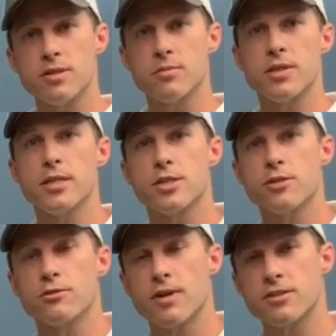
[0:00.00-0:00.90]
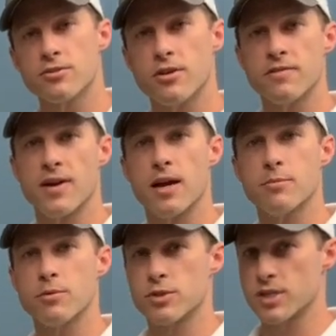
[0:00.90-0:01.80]
bleach in your restaurant
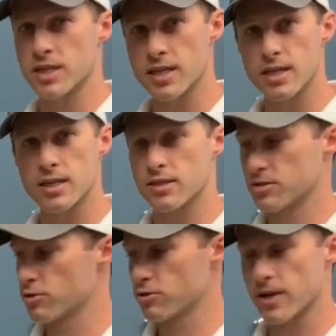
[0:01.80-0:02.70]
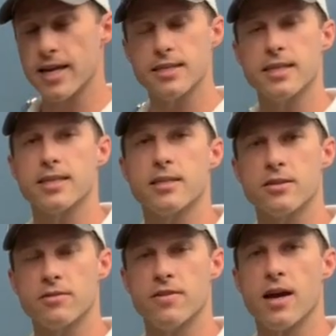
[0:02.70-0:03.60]
environment, which again is great at
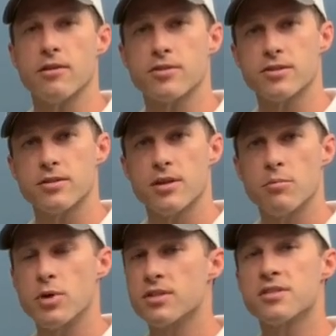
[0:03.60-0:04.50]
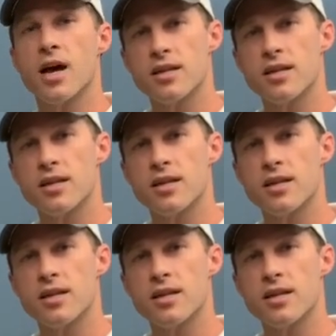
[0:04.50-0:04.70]
killing the virus, but it's not